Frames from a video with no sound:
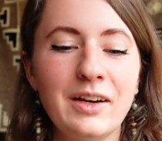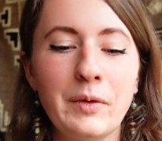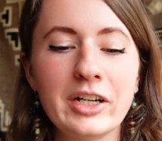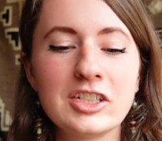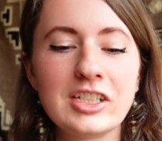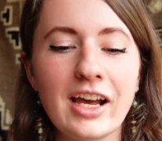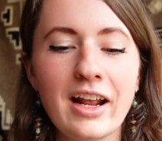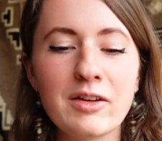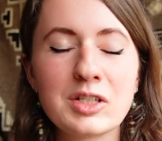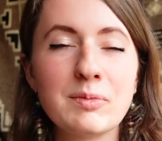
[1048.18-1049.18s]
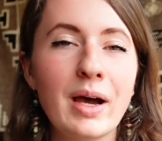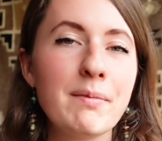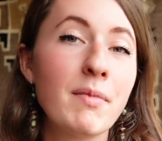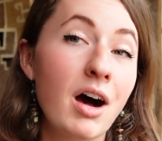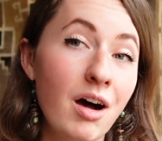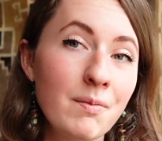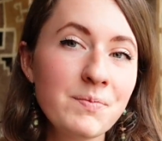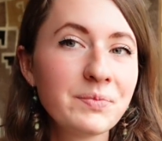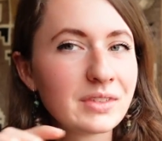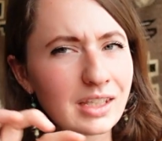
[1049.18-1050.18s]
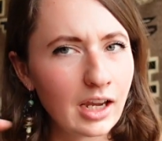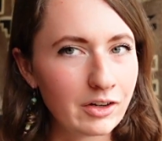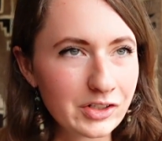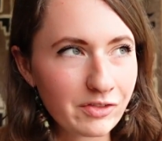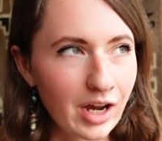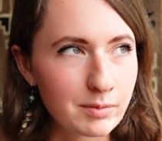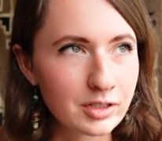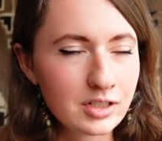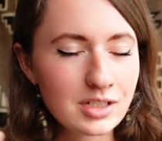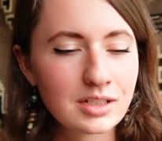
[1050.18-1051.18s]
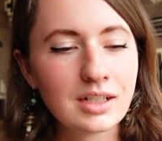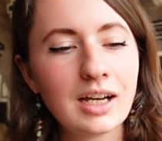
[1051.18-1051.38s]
want to shout out to my mom, Carrie's Fibers,